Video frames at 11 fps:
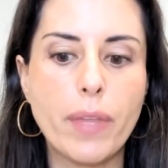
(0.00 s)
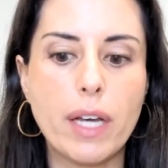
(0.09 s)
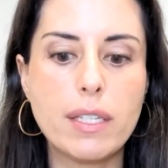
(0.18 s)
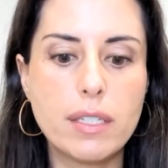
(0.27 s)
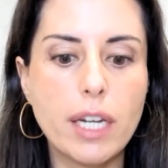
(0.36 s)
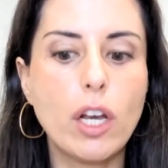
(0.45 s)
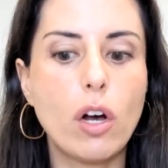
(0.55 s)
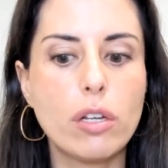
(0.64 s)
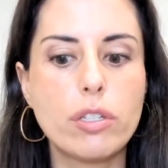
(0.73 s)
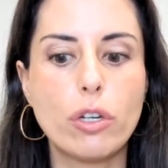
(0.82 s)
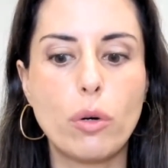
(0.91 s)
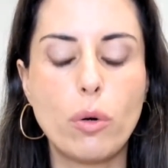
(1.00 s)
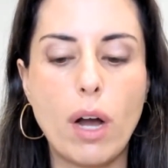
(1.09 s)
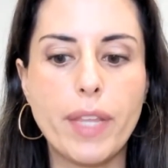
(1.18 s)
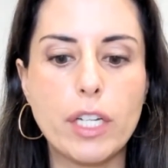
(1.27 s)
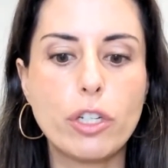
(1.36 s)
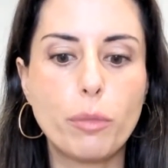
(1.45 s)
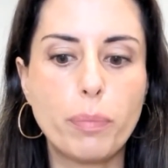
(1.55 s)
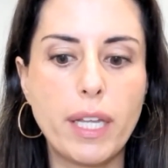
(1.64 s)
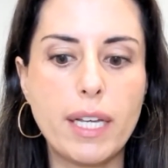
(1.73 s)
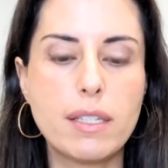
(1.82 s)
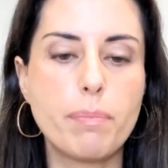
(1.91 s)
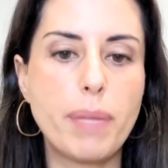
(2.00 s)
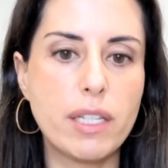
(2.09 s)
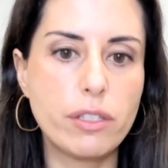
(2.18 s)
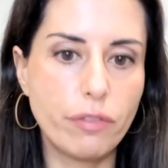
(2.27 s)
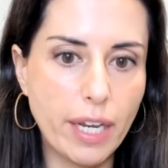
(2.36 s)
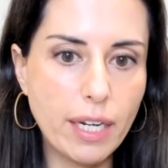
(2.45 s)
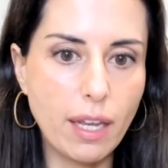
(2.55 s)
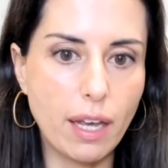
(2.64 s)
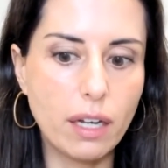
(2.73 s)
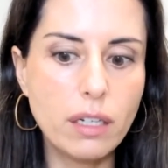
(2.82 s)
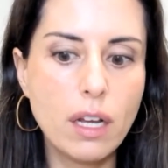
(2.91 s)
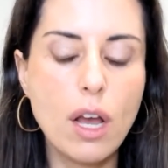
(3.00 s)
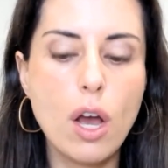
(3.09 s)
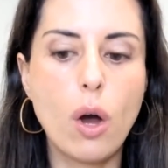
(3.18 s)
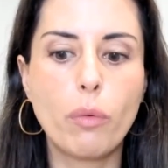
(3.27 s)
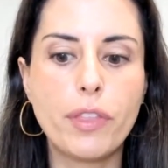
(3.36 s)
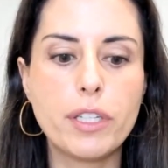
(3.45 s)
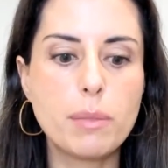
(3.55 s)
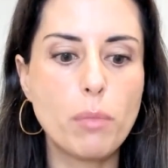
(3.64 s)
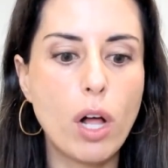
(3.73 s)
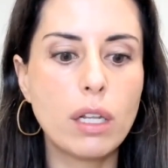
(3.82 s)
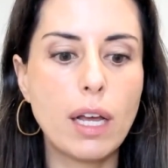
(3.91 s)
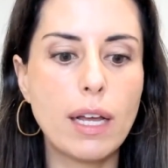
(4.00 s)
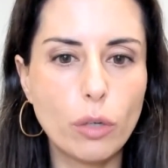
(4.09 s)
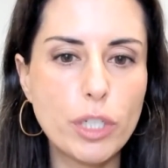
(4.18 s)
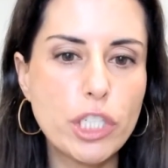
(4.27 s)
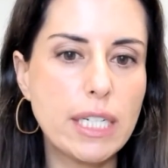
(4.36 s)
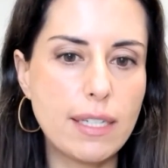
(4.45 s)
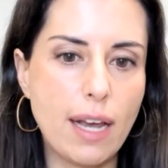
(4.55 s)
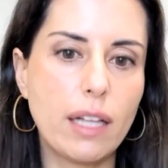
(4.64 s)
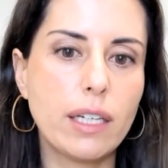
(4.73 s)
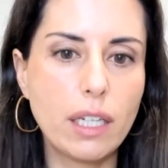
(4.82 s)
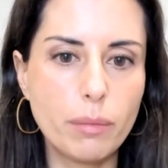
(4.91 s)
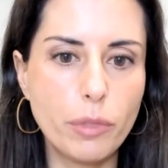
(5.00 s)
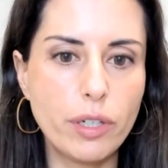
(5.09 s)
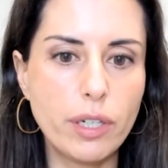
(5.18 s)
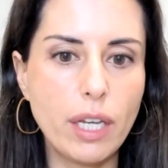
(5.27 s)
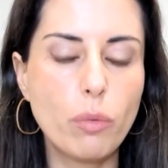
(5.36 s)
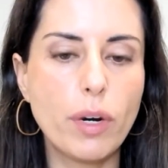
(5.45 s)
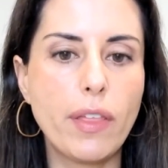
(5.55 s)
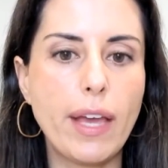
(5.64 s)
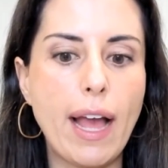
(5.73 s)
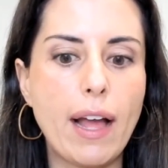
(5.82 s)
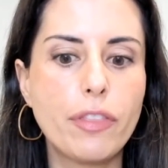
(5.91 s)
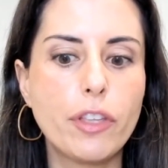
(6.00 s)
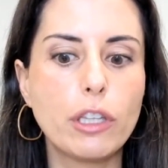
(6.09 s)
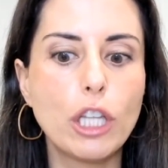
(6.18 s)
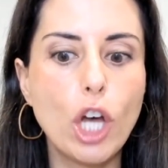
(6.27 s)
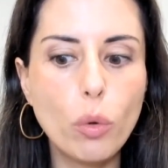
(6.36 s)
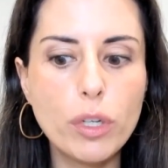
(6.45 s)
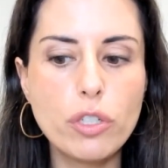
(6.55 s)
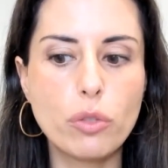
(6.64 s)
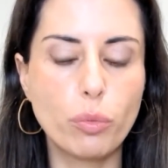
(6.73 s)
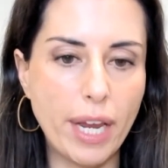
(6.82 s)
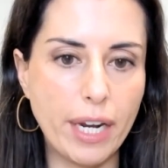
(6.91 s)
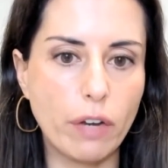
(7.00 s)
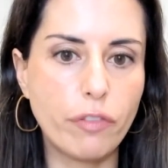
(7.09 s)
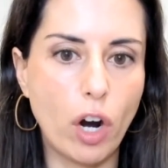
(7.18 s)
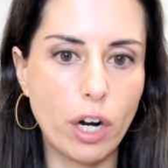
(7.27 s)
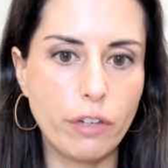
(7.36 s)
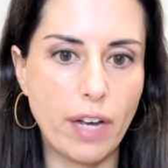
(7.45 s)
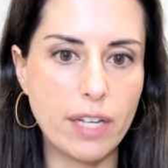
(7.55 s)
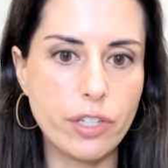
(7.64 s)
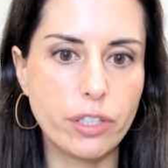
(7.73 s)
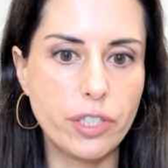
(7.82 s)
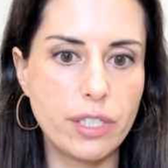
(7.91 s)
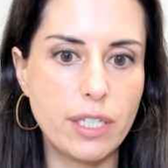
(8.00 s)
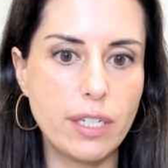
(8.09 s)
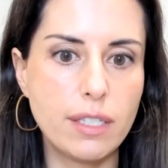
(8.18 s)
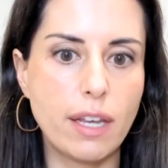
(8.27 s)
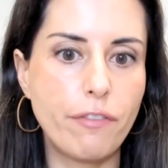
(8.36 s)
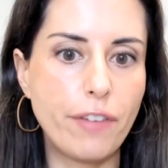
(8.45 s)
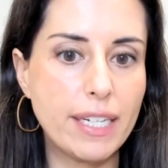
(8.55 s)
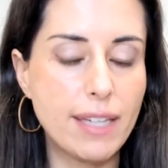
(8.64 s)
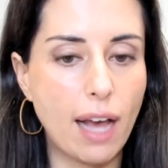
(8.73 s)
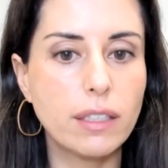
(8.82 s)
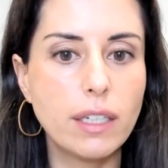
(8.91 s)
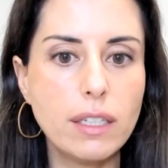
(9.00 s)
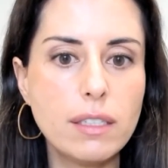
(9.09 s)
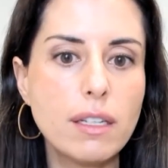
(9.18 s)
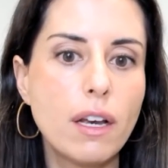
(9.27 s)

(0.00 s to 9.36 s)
a study also that took place in Pennsylvania with a small, originally Italian community where they had the lowest rate of cardiovascular disease and fatalities